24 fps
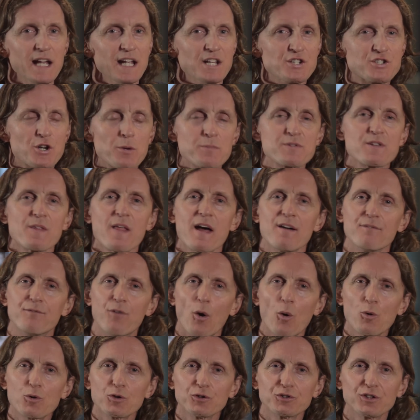In terms of that
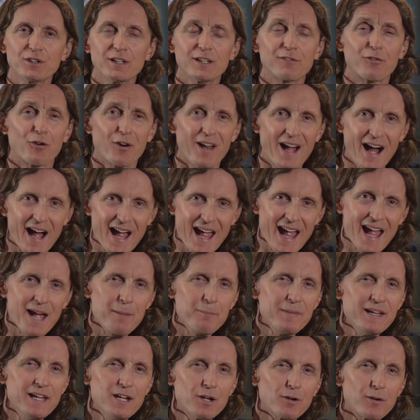vocal delivery, I am
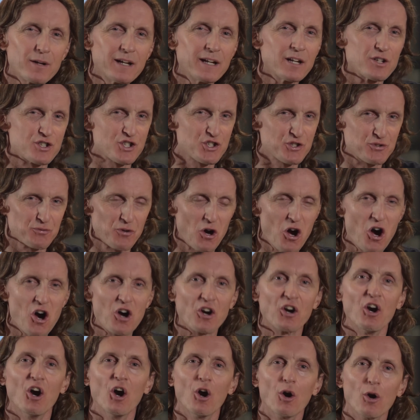hearing a
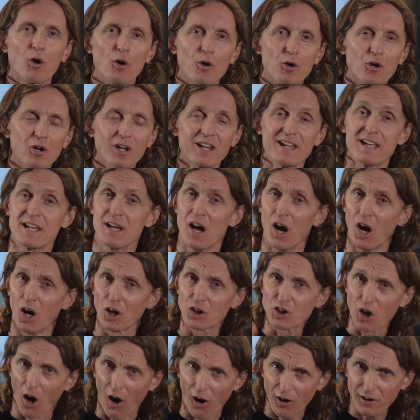strong early
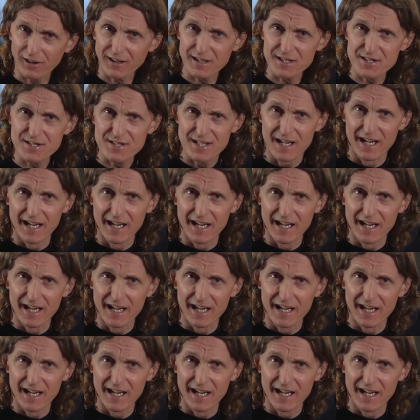Carcass